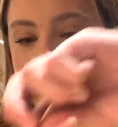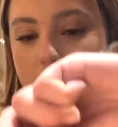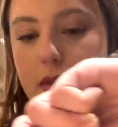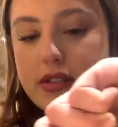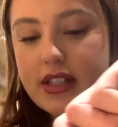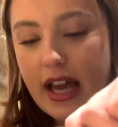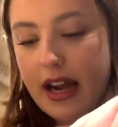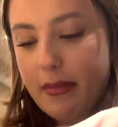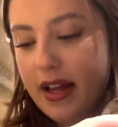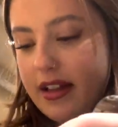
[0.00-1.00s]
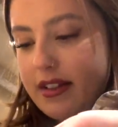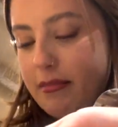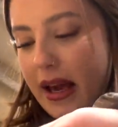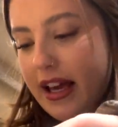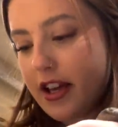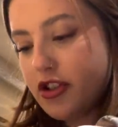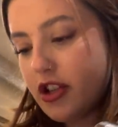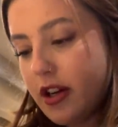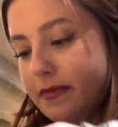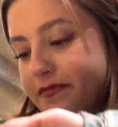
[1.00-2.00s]
I was getting a bit peckish,
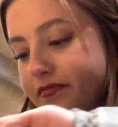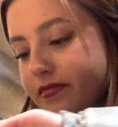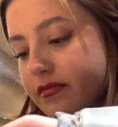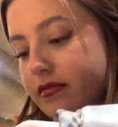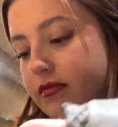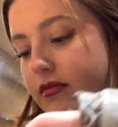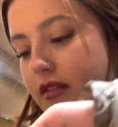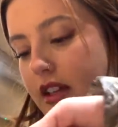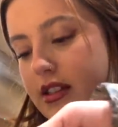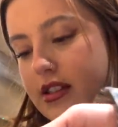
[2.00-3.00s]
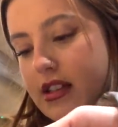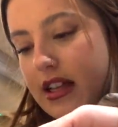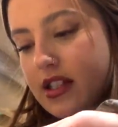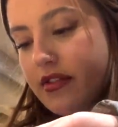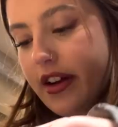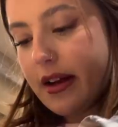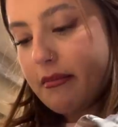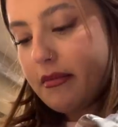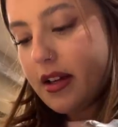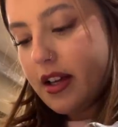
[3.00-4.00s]
so this is
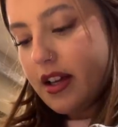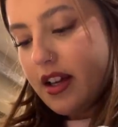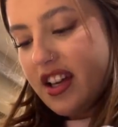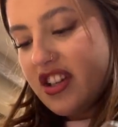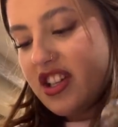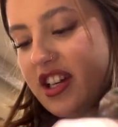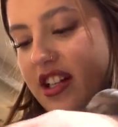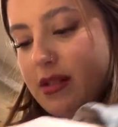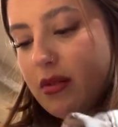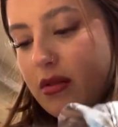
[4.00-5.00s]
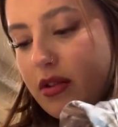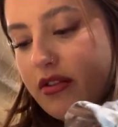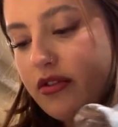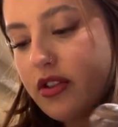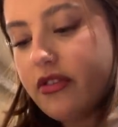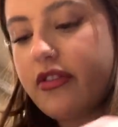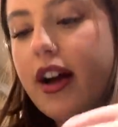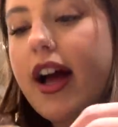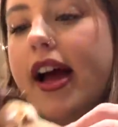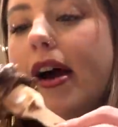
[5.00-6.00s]
satisfying. She needs more wood for the
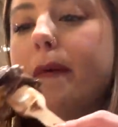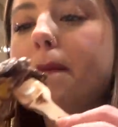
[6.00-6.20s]
fire.